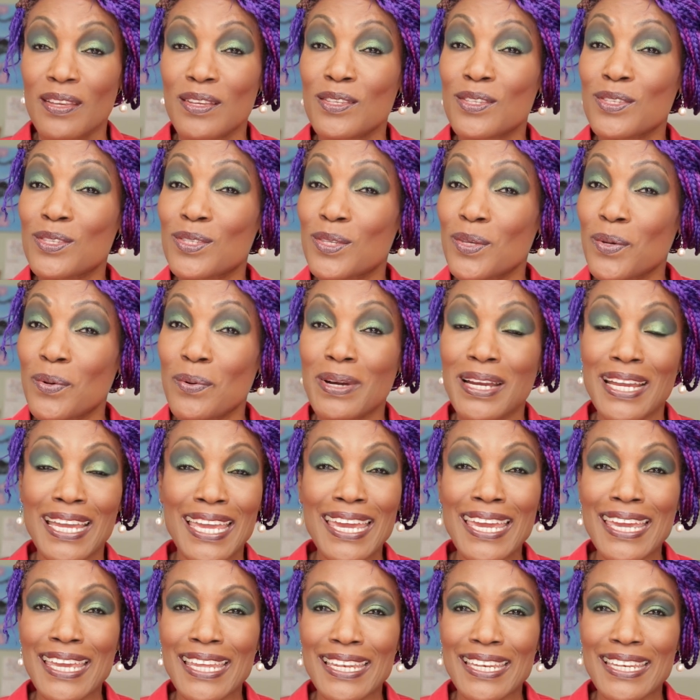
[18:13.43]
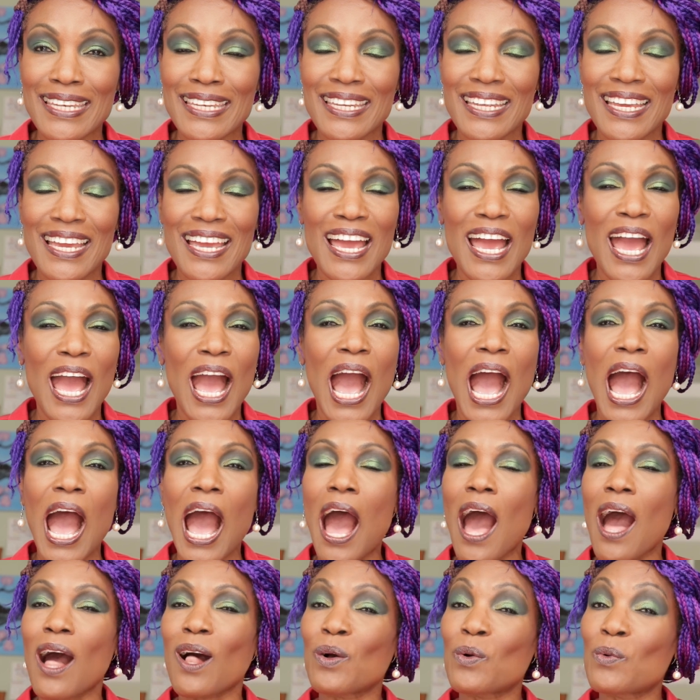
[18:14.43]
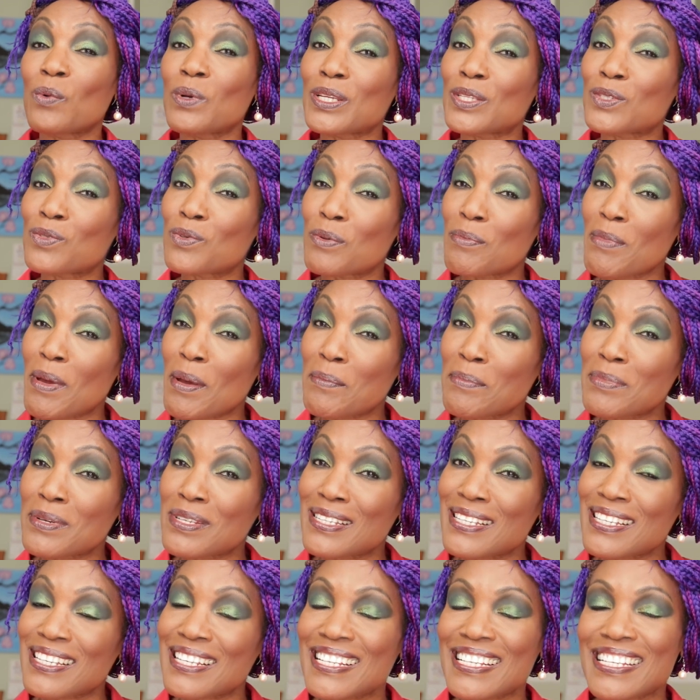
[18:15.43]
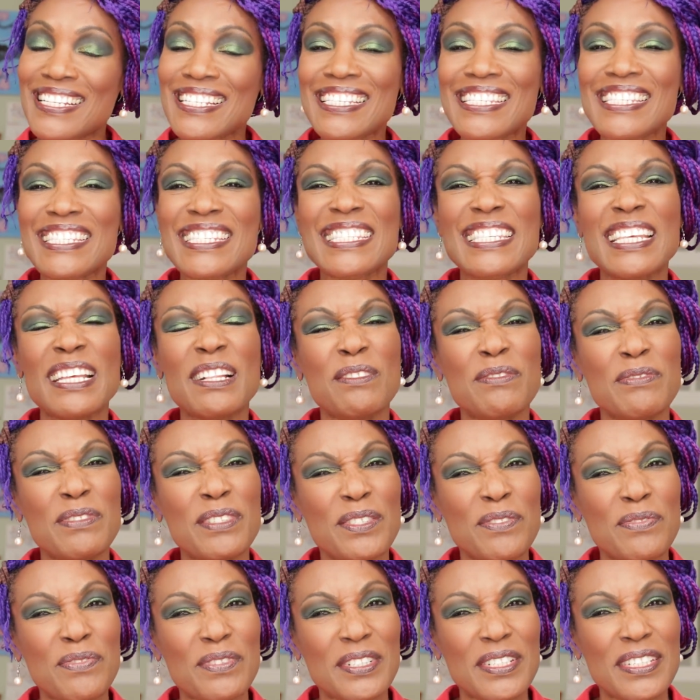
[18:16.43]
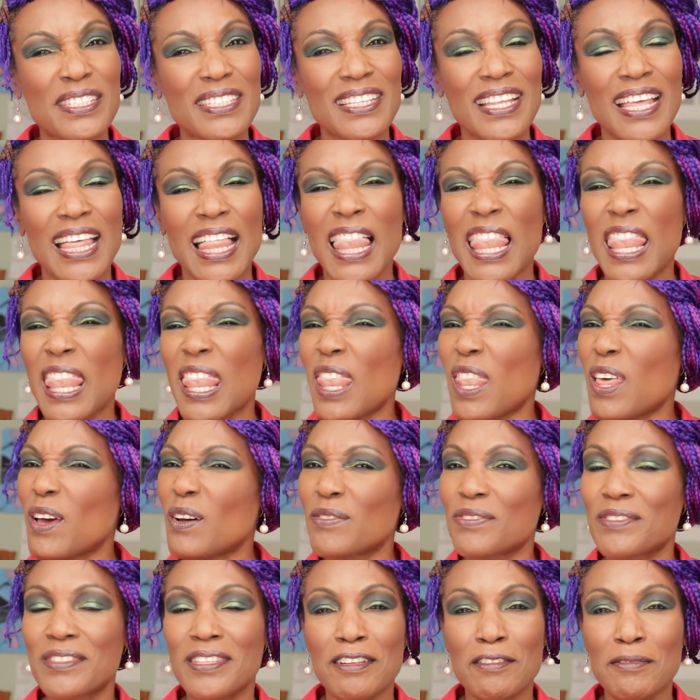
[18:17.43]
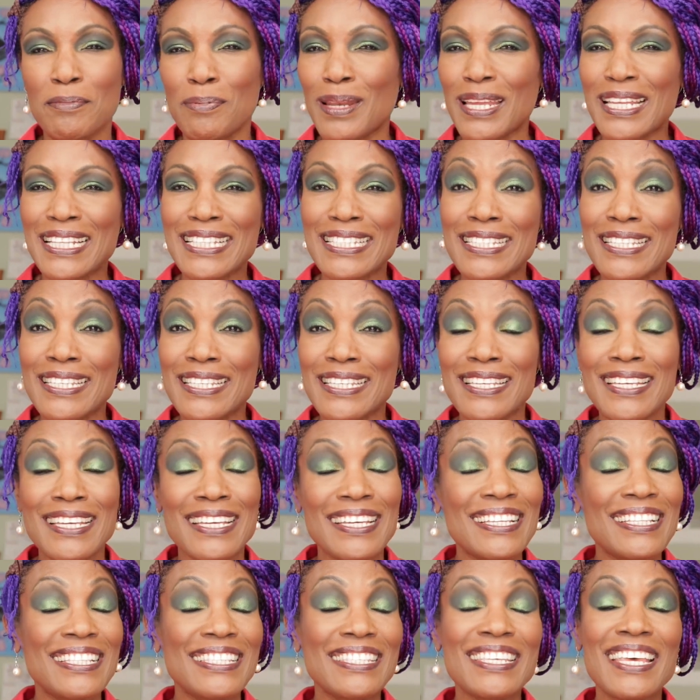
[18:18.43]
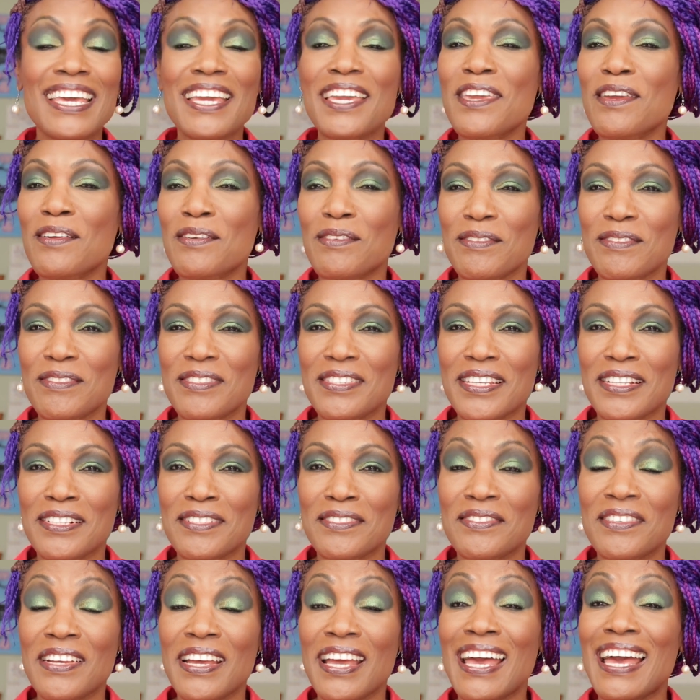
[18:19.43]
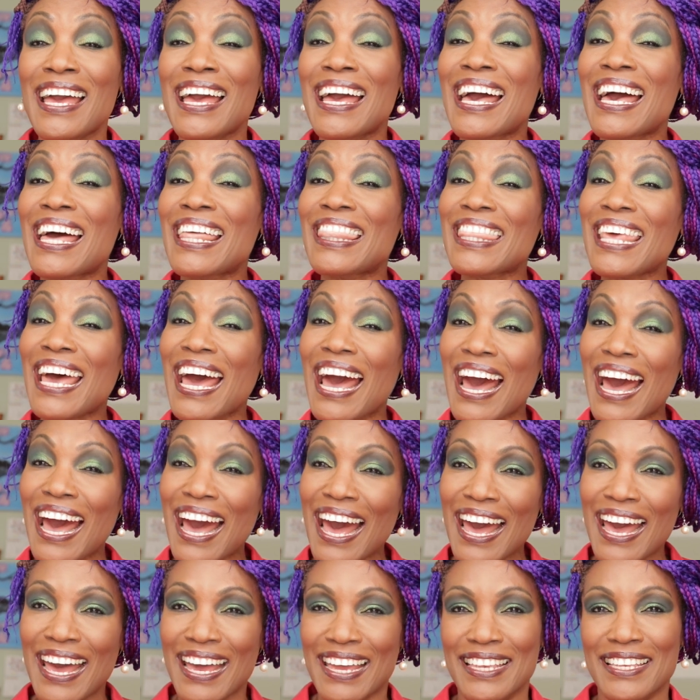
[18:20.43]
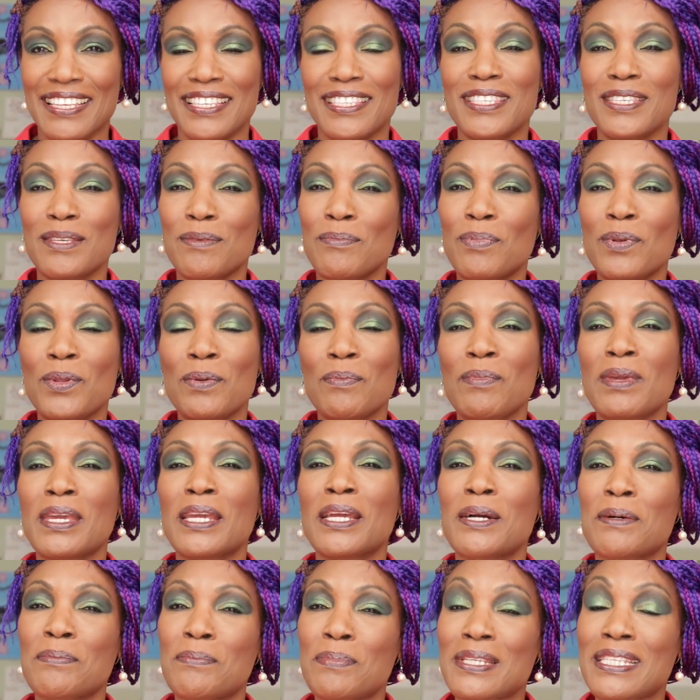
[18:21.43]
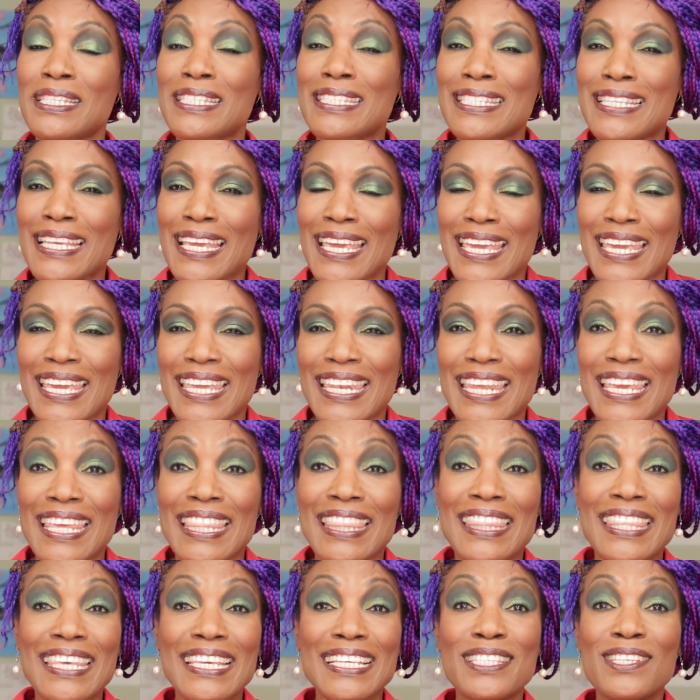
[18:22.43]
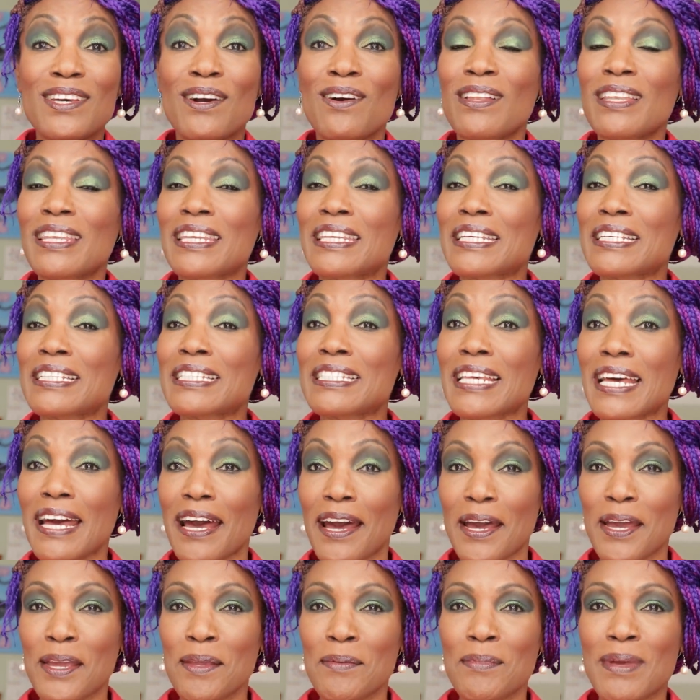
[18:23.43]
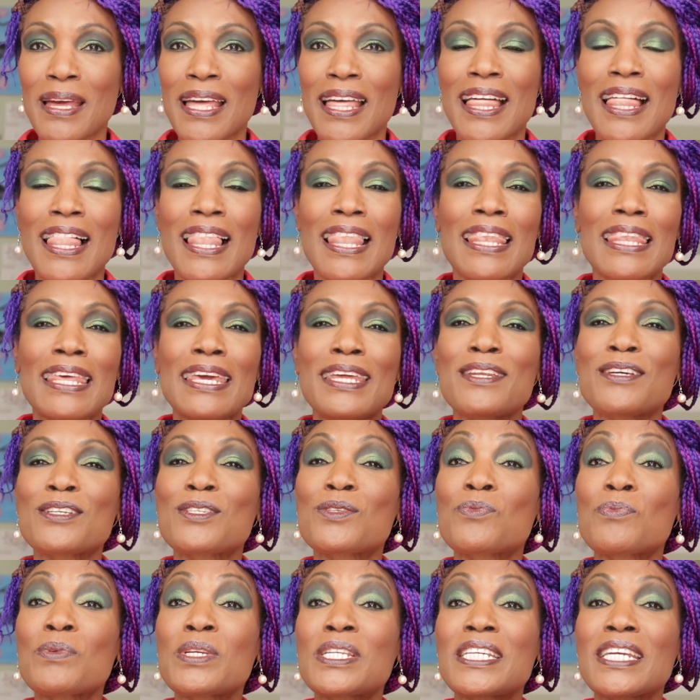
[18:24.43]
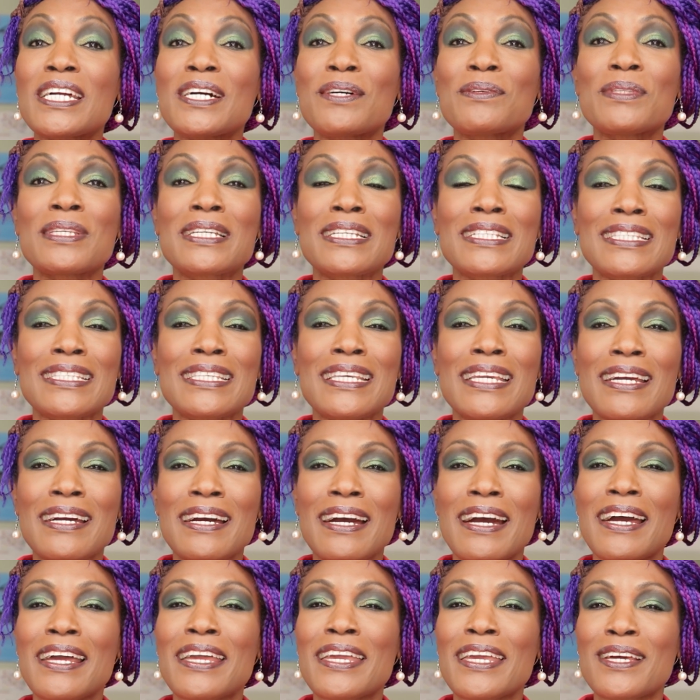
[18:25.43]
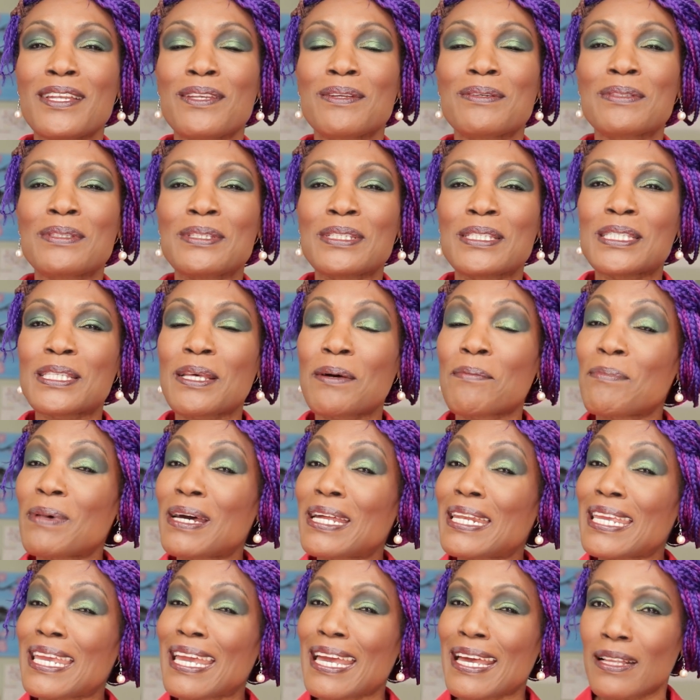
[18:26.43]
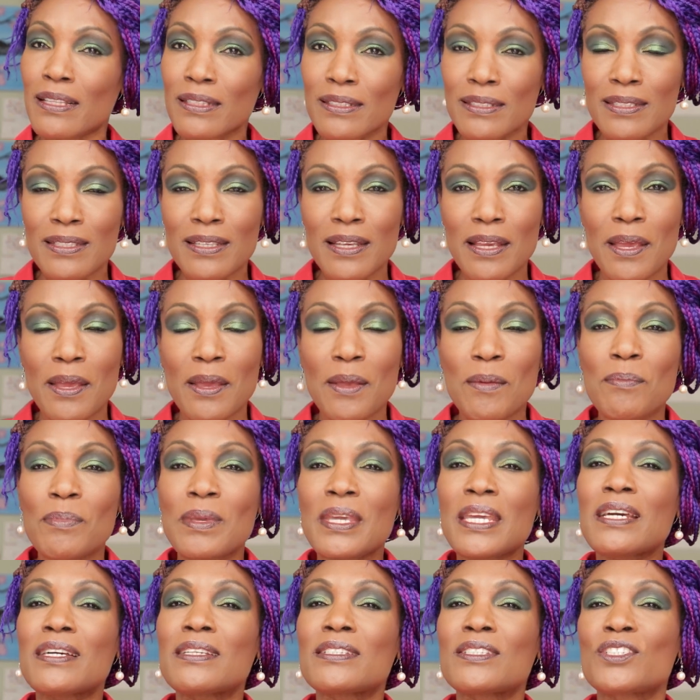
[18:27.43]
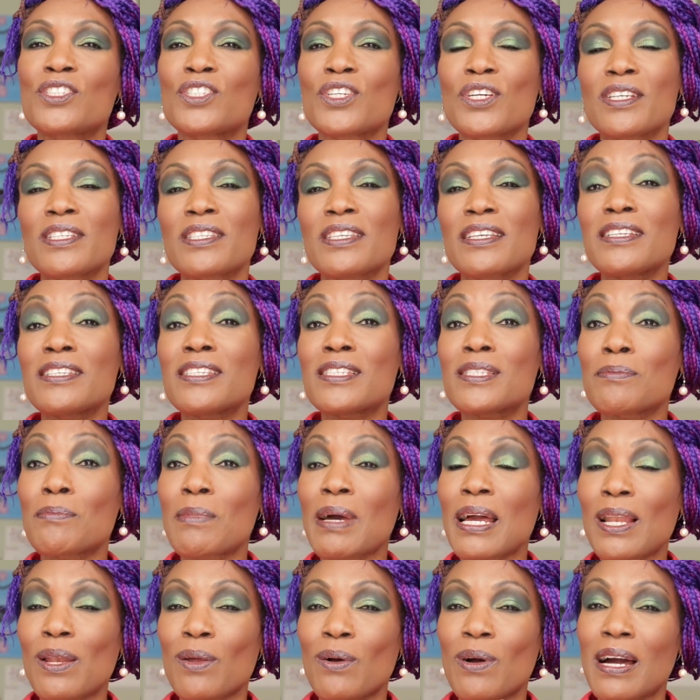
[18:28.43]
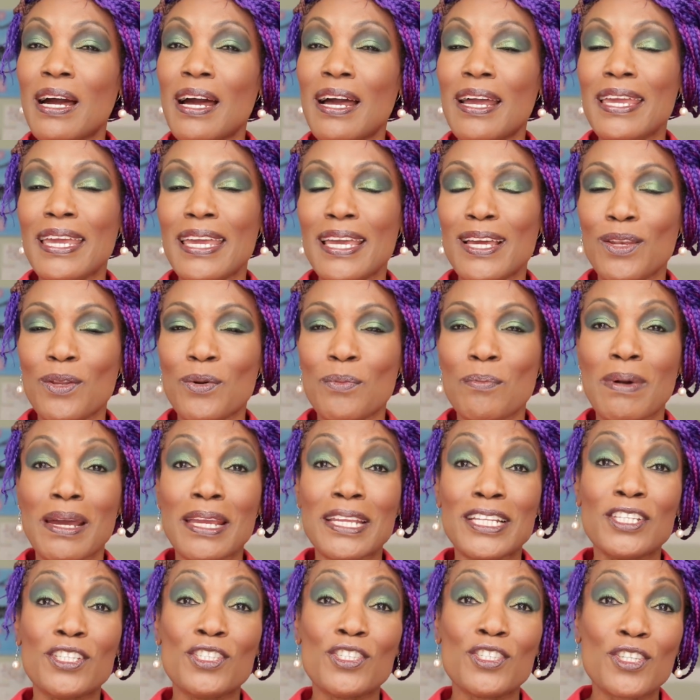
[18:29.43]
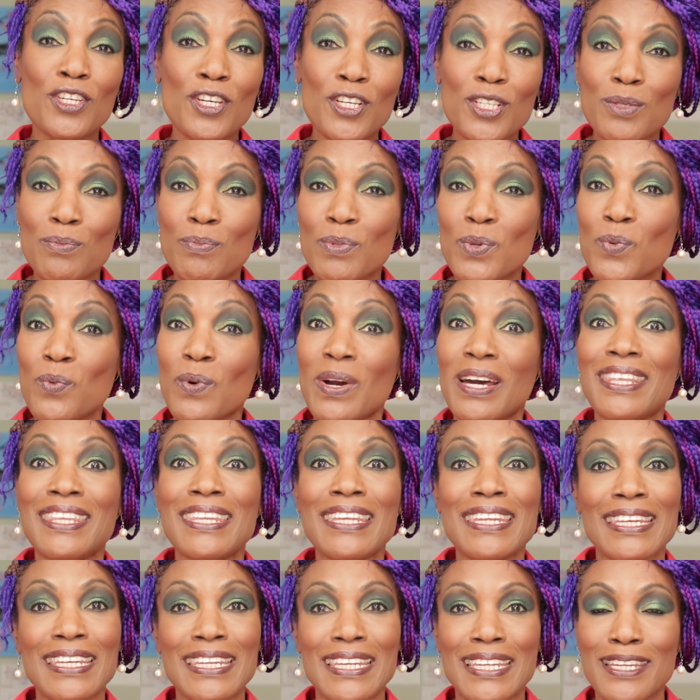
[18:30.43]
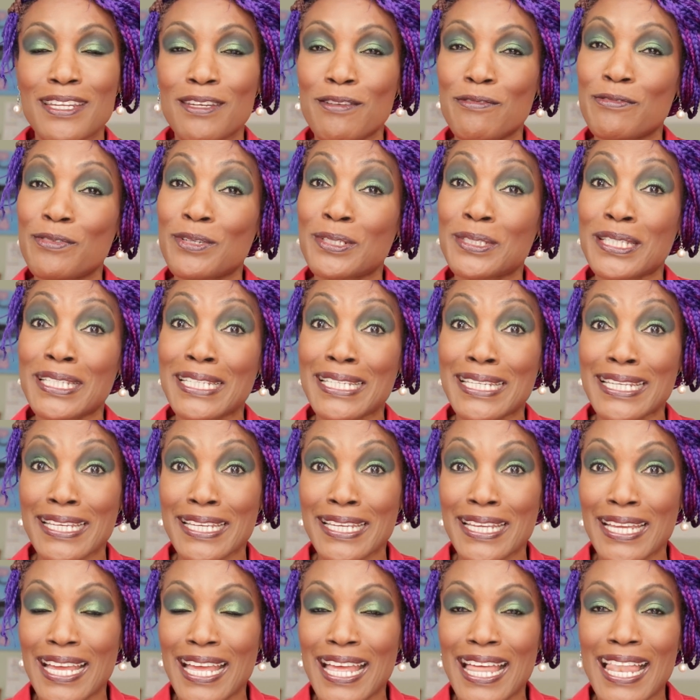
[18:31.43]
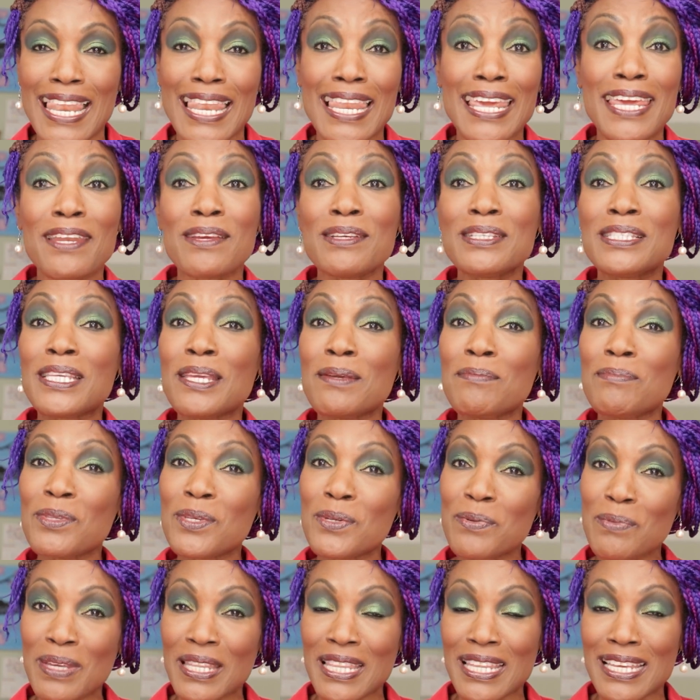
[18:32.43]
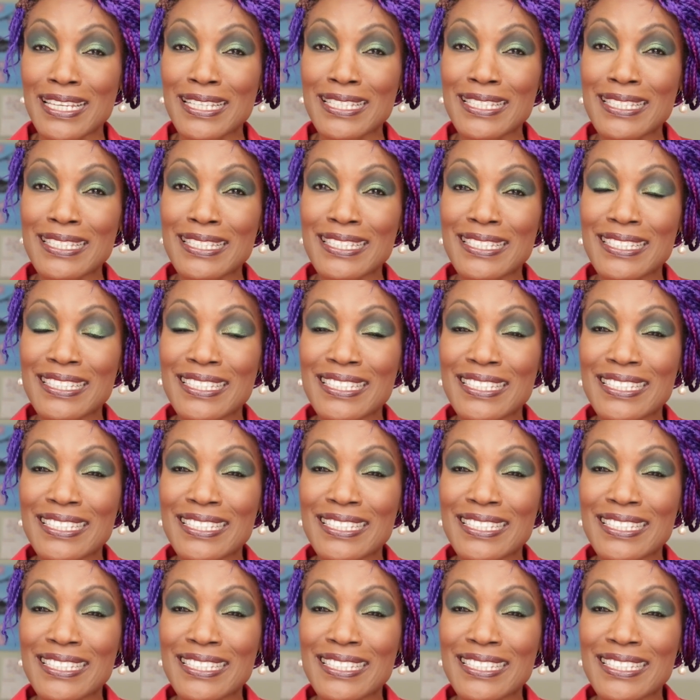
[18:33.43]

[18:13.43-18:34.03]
So again, always remember, self is first. Love self plenty, take care of self. And I Simply Makeup is saying, in this holiday time, let us reach out and say a hi hello to somebody else, because just a smile or hi hello might just be what they needed for today. Let us keep doing this.